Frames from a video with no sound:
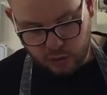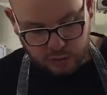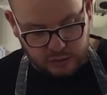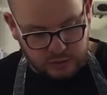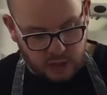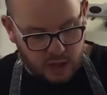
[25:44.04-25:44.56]
you
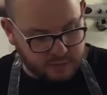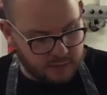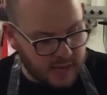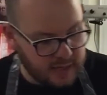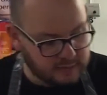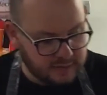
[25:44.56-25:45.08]
can start
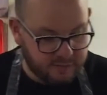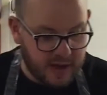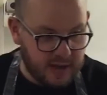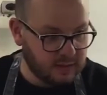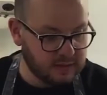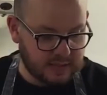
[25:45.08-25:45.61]
the
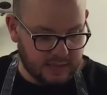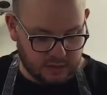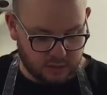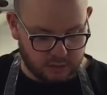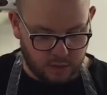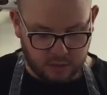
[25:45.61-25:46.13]
final
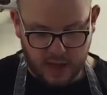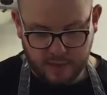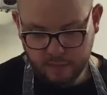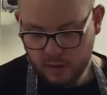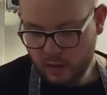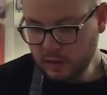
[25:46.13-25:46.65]
stage.
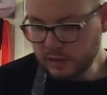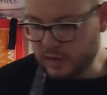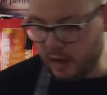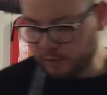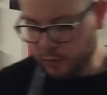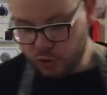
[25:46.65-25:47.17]
Okay.
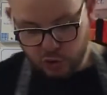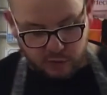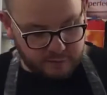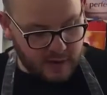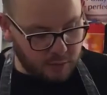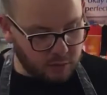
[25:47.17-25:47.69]
So
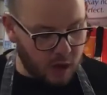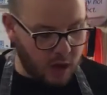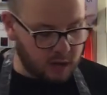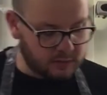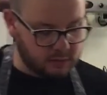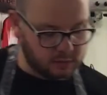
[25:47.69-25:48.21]
you've now
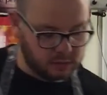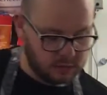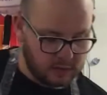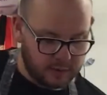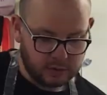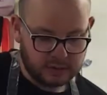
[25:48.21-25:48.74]
got.
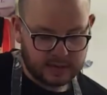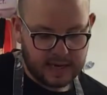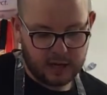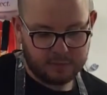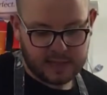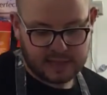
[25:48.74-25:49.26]
Let me just
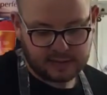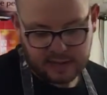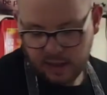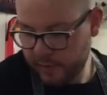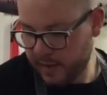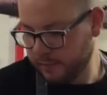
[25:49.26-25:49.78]
tidy up my desk a
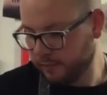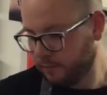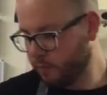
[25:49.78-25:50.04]
little bit.